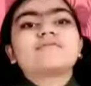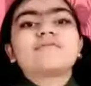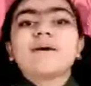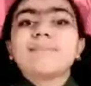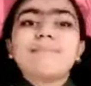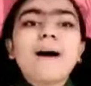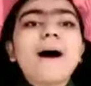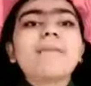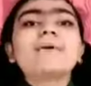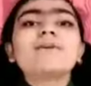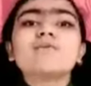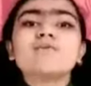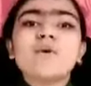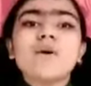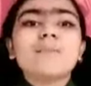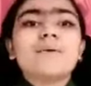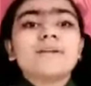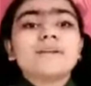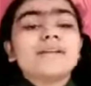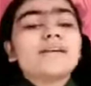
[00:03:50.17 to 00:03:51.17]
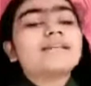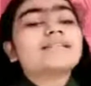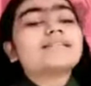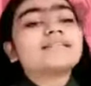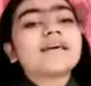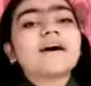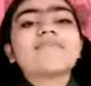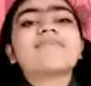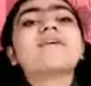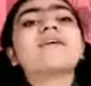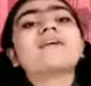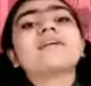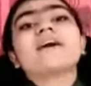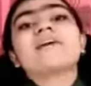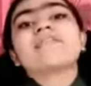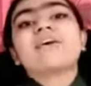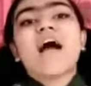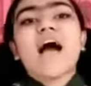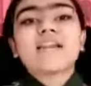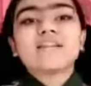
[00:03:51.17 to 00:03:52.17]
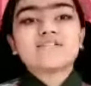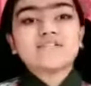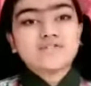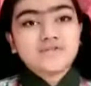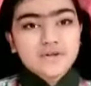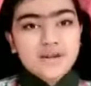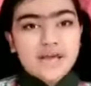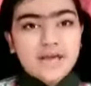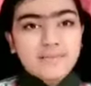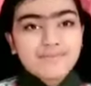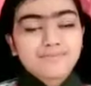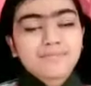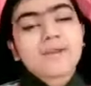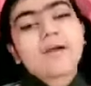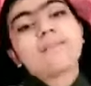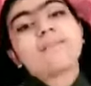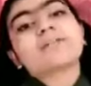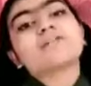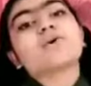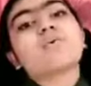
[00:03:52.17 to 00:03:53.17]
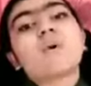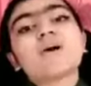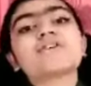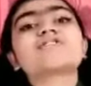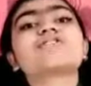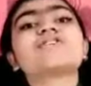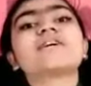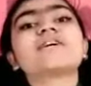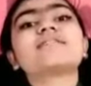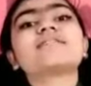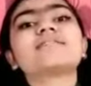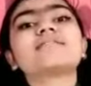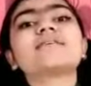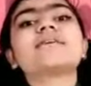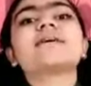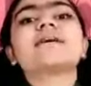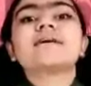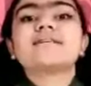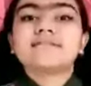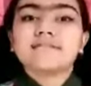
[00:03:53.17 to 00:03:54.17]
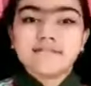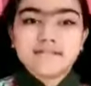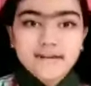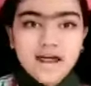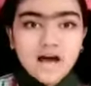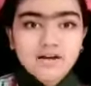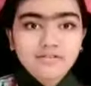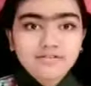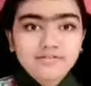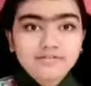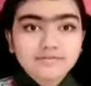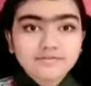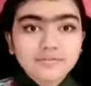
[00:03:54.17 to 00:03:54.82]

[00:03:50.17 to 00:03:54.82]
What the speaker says: Empowerment of women is definitely a reality today, but the question is it enough?